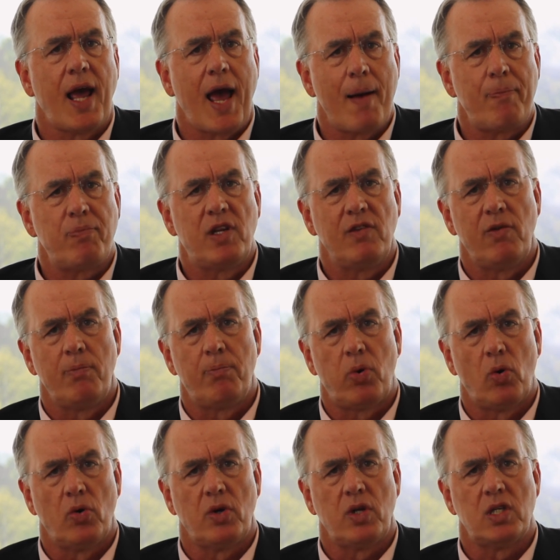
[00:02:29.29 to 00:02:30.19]
Aptiv
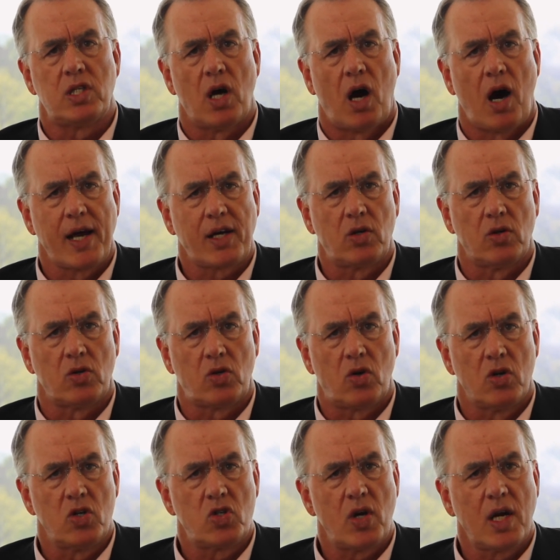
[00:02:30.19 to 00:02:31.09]
employees to ICON
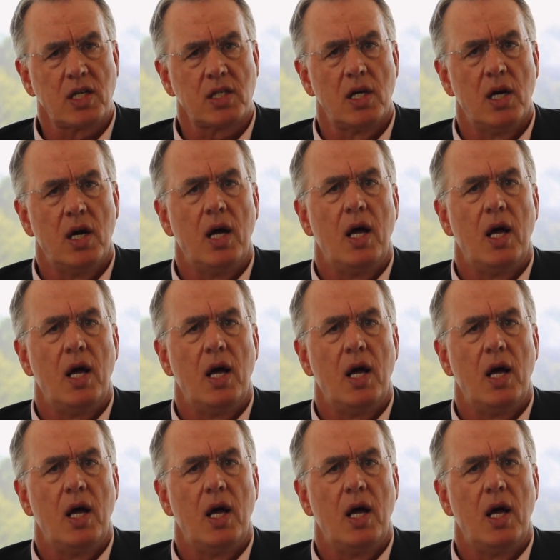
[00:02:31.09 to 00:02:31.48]
contracts,